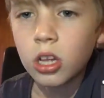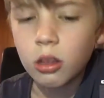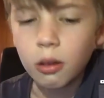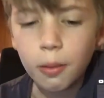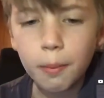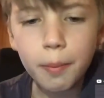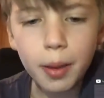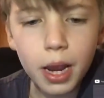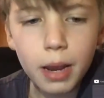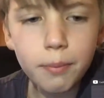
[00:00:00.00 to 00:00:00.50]

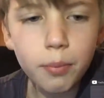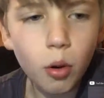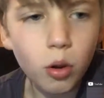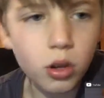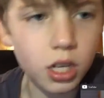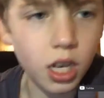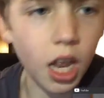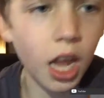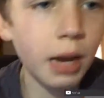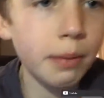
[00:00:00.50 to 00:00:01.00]
ping pong
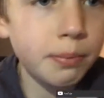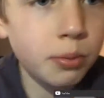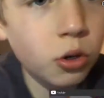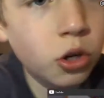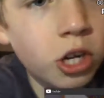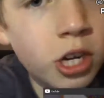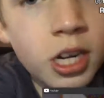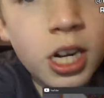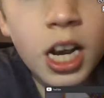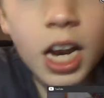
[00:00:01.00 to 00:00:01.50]
like
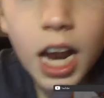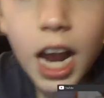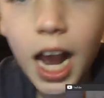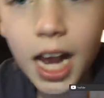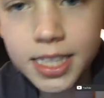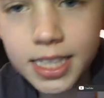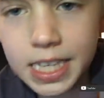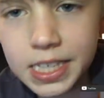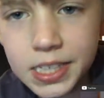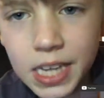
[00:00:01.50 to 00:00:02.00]
button, as I
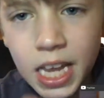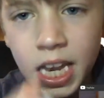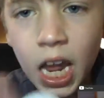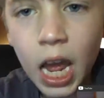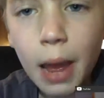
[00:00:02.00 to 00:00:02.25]
said,